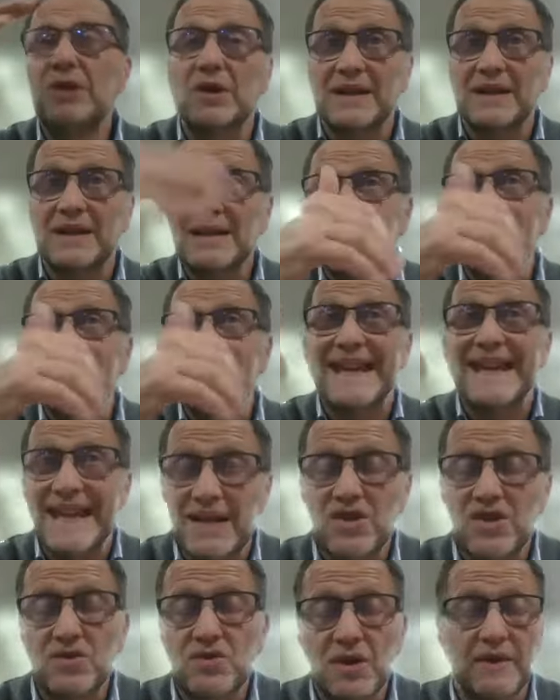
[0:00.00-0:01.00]
look and see the
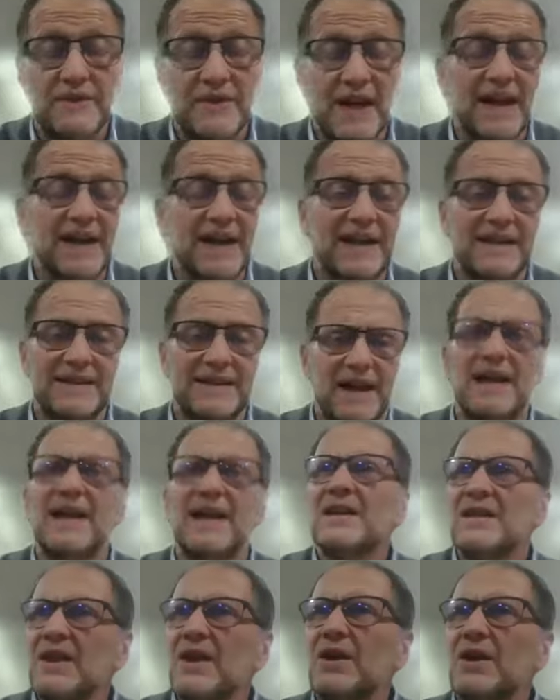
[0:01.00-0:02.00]
history of the Haggadah,
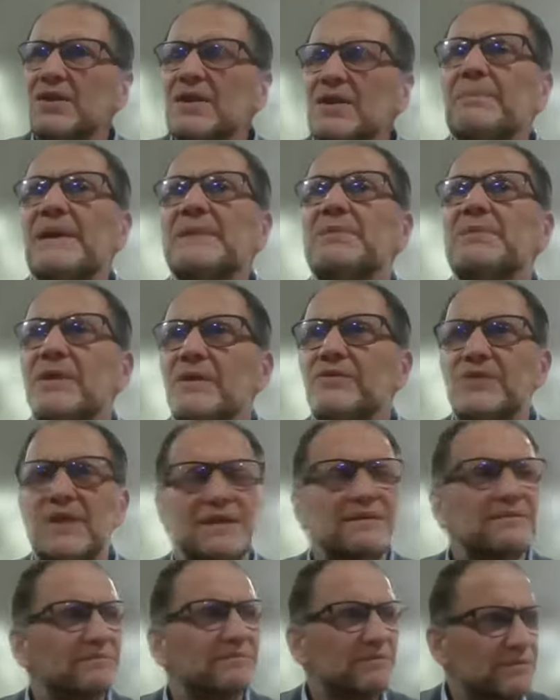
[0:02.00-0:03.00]
there are some people who've
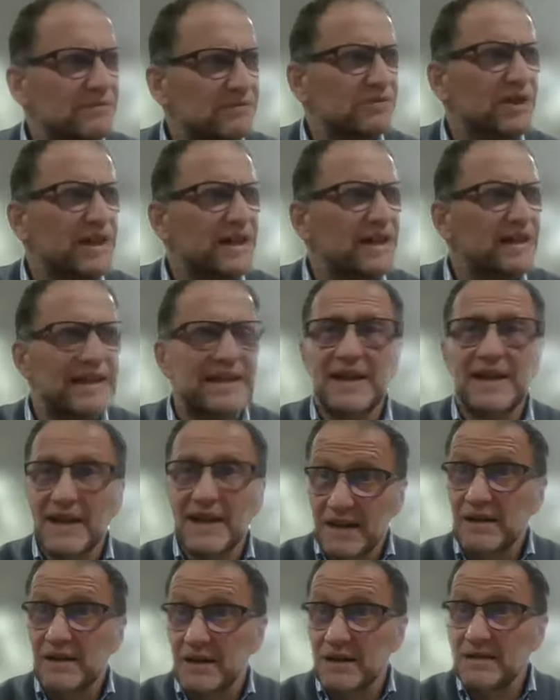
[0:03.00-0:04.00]
written really
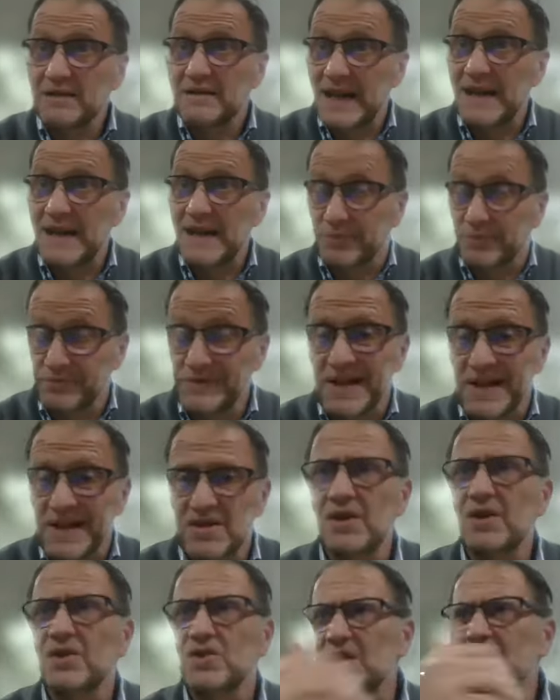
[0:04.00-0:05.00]
deep
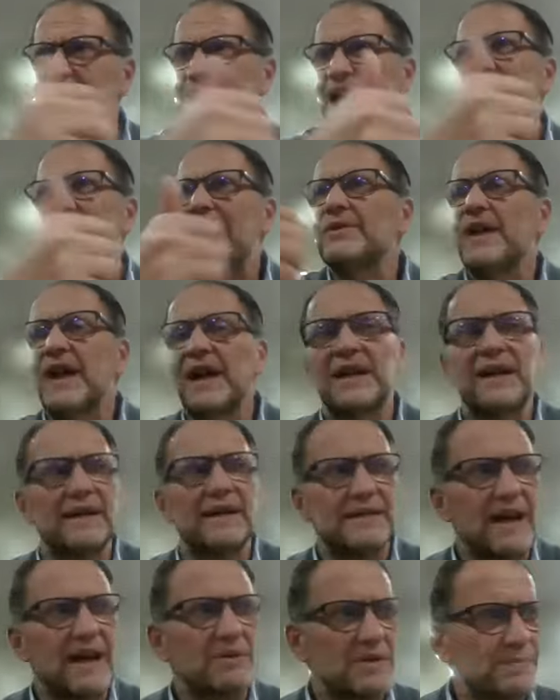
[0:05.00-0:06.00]
research into how the
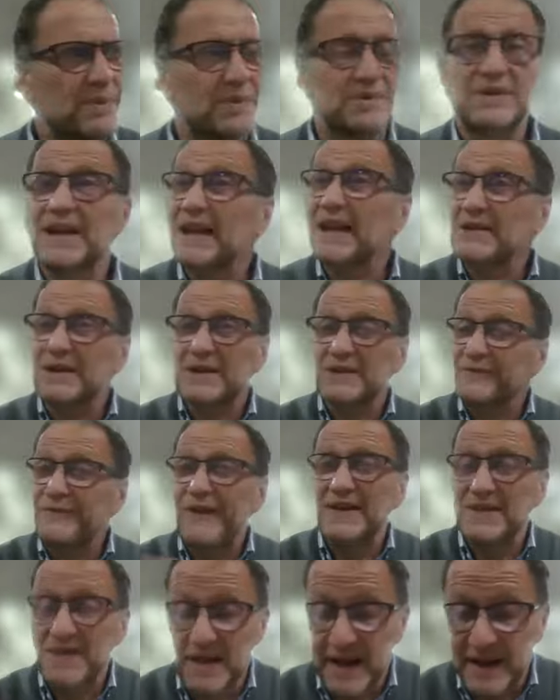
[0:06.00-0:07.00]
Haggadah was put together. It's
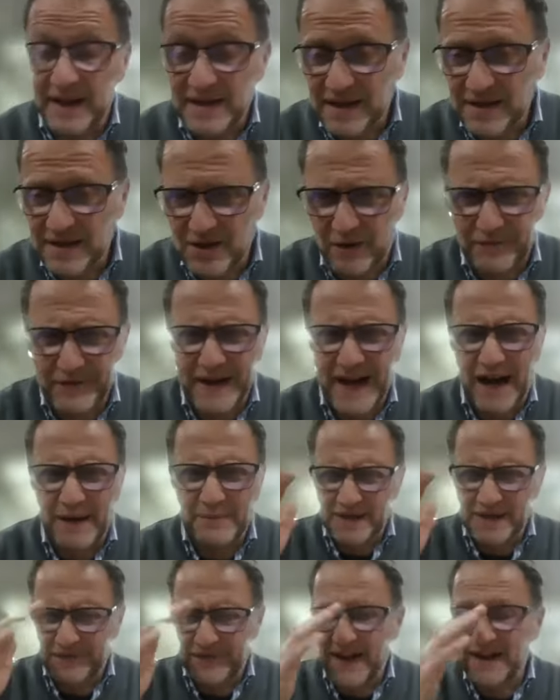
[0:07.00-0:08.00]
fascinating. It's not for now,
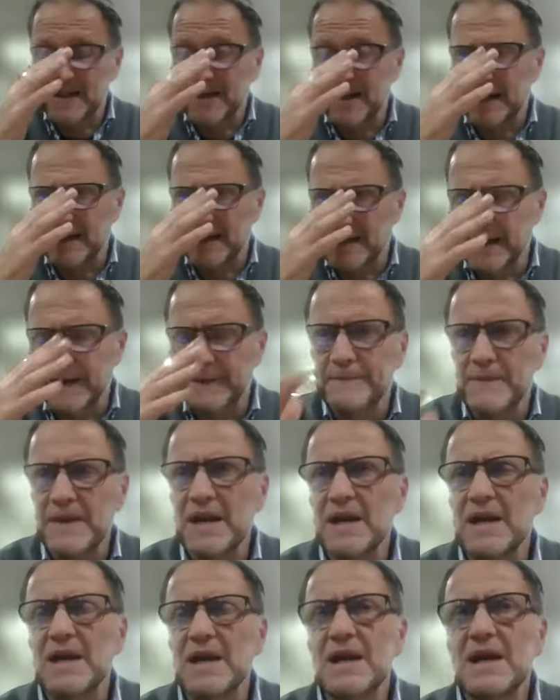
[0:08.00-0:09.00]
but it's fascinating.
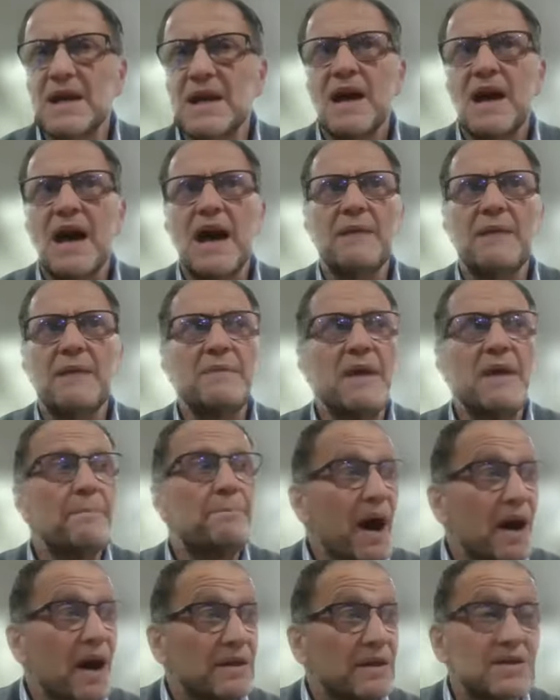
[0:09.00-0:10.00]
Um,
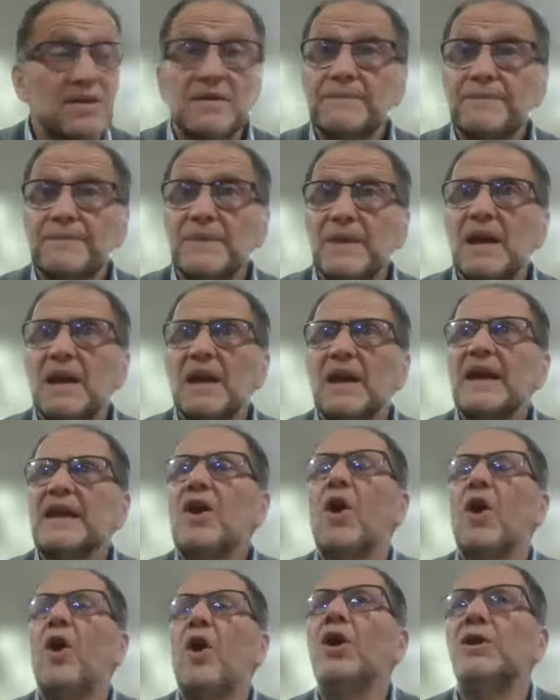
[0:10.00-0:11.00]
but in
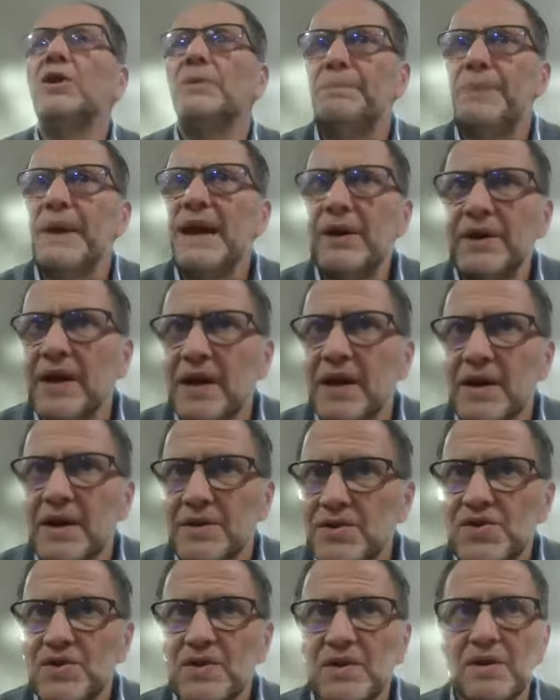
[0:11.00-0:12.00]
all
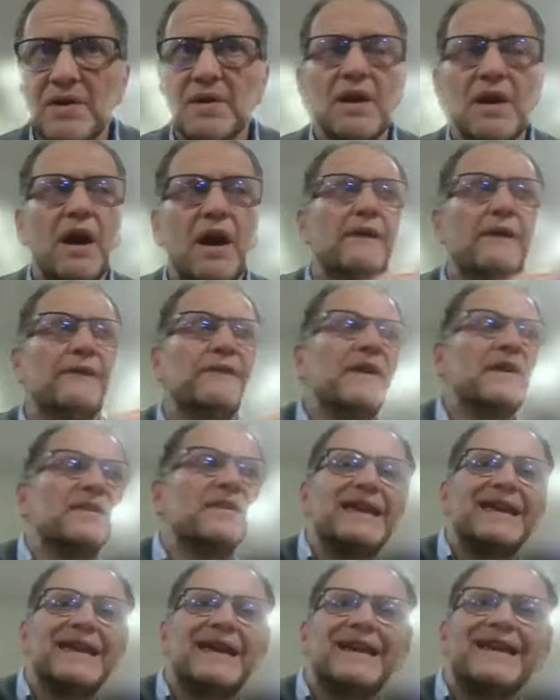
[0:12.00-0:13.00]
periods of
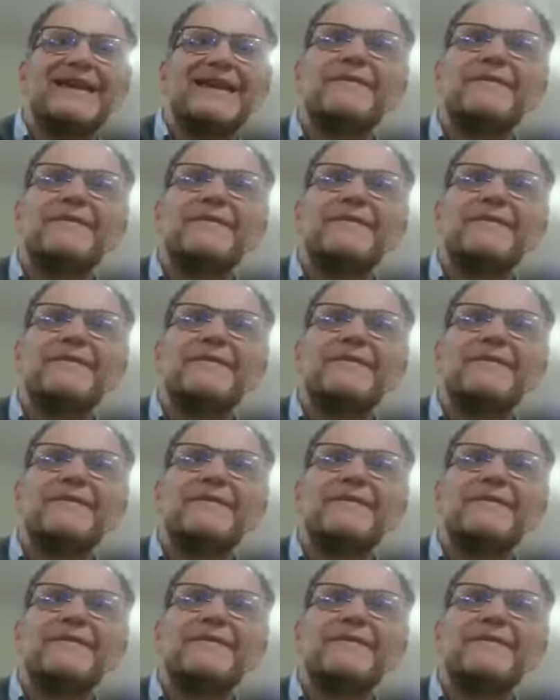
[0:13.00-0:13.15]
the